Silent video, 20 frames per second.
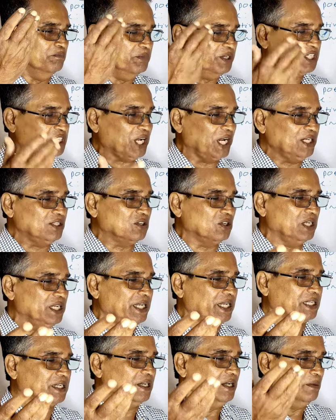beside the
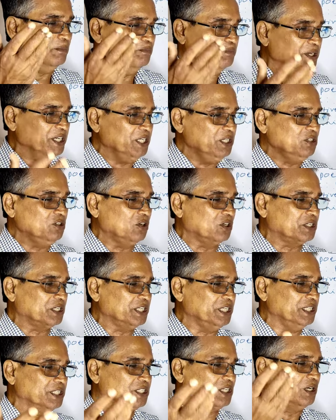lake, beneath the
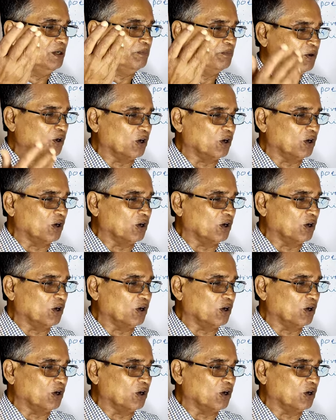trees,